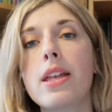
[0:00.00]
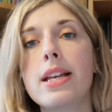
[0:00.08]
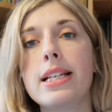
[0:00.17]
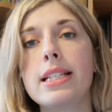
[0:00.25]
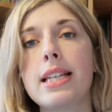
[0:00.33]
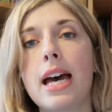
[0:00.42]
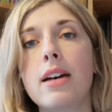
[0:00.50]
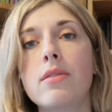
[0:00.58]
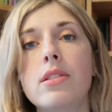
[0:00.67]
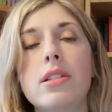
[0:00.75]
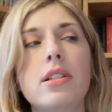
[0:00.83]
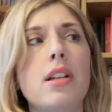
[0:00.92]
it
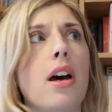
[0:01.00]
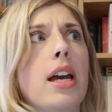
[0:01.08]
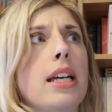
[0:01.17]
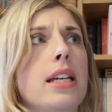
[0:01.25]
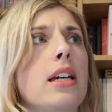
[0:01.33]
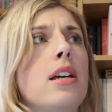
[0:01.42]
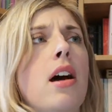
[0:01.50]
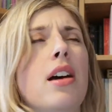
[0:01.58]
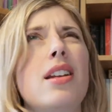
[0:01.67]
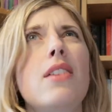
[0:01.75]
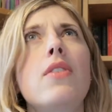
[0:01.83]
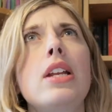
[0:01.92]
sounds like i
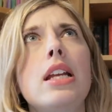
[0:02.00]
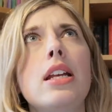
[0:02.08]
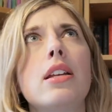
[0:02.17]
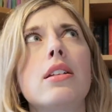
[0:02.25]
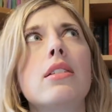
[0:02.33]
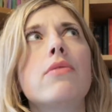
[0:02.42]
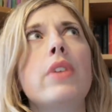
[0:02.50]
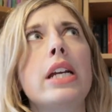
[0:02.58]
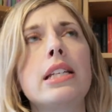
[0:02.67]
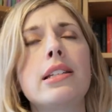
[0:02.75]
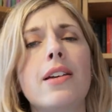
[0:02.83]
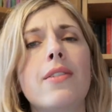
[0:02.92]
don't really
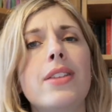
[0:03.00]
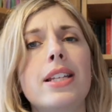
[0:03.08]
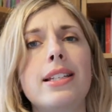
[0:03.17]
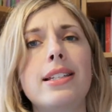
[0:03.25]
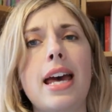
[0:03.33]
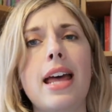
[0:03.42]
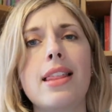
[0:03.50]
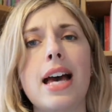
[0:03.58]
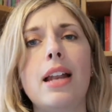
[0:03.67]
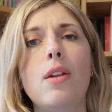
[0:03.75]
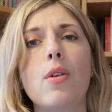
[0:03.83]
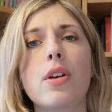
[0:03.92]
read stuff that's set
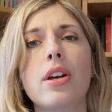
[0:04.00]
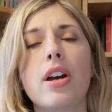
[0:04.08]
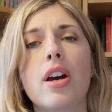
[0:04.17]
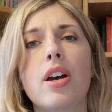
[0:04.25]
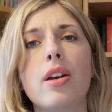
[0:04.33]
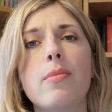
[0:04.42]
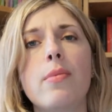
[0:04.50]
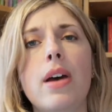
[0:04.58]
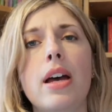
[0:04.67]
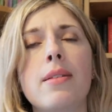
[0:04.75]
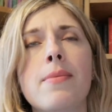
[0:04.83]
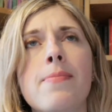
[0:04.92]
that long ago
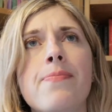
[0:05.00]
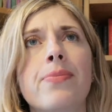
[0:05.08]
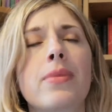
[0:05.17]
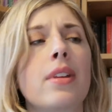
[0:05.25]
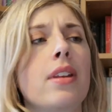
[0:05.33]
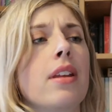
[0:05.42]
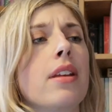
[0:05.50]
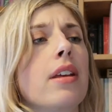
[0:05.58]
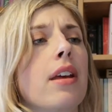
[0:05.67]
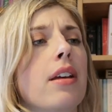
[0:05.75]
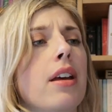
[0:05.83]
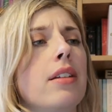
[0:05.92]
um,
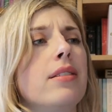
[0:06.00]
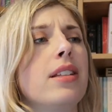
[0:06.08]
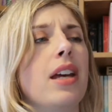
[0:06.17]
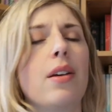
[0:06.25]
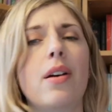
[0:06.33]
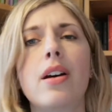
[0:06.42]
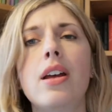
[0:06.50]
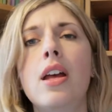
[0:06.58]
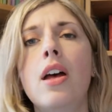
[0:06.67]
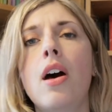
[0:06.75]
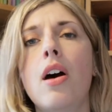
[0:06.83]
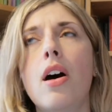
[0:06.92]
so
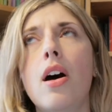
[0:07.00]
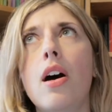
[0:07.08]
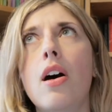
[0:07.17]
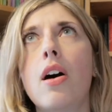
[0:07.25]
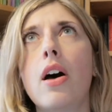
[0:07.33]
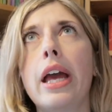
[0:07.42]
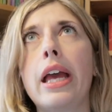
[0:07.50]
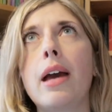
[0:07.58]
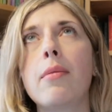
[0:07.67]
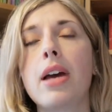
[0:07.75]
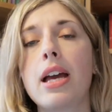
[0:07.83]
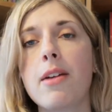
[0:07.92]
I
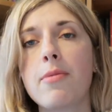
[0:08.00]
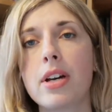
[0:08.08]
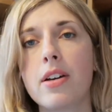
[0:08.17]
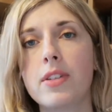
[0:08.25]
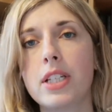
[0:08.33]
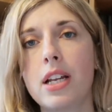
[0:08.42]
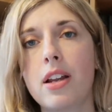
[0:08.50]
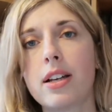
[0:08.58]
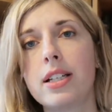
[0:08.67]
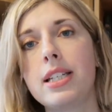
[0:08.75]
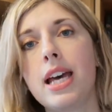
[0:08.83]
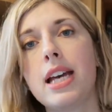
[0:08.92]
am going of my comfort zone,
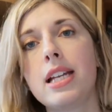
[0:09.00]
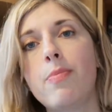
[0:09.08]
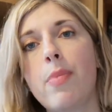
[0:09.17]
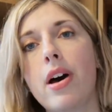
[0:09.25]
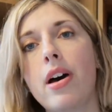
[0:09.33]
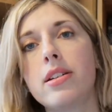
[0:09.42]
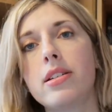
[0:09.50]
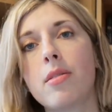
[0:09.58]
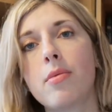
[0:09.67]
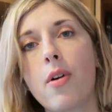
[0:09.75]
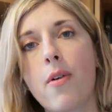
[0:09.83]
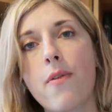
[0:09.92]
like I said, but
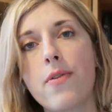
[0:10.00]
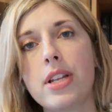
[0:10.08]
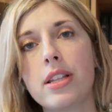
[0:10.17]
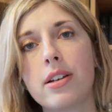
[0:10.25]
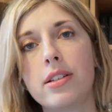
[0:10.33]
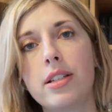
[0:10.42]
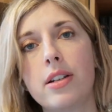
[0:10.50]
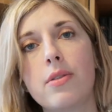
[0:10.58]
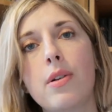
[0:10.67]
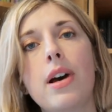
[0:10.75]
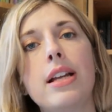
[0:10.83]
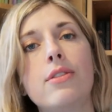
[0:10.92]
I'm confident that I'll
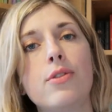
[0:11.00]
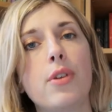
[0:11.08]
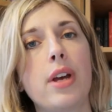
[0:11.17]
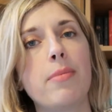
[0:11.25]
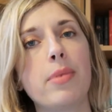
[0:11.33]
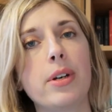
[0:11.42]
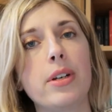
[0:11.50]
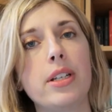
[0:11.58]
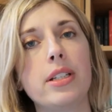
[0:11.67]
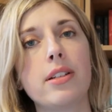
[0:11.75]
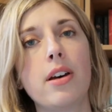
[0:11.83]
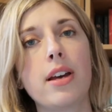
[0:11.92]
still enjoy it
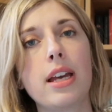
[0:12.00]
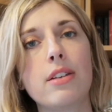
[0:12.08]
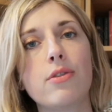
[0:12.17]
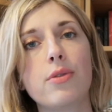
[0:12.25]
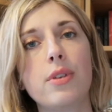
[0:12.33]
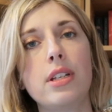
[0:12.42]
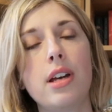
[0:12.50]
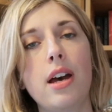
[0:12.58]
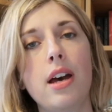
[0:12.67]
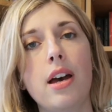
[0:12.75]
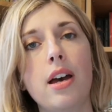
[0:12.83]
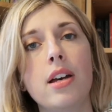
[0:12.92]
because I enjoyed
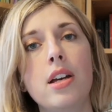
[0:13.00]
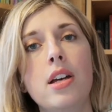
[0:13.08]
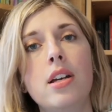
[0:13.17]
her,